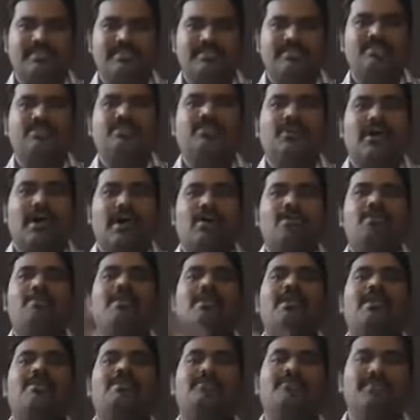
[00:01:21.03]
So how
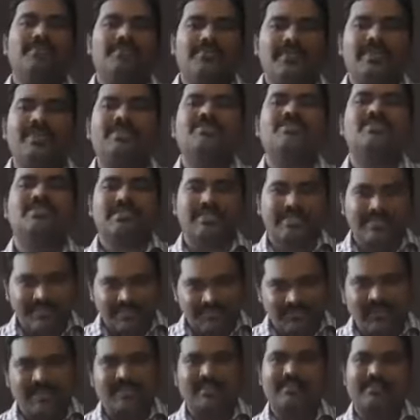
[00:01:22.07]
many of you finished this
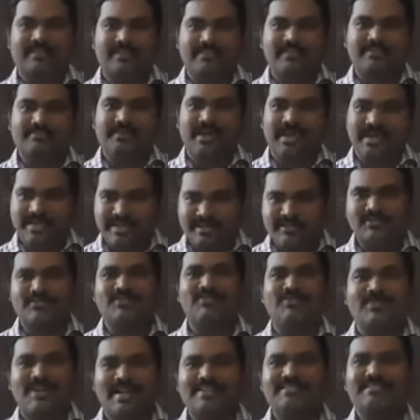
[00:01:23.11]
work, my dear
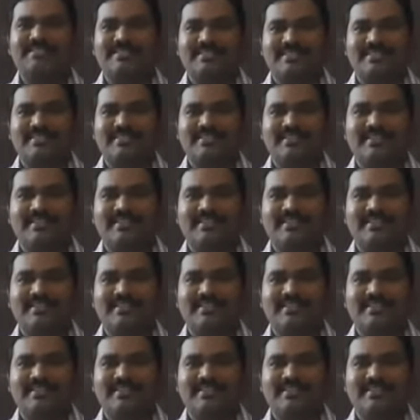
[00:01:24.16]
students?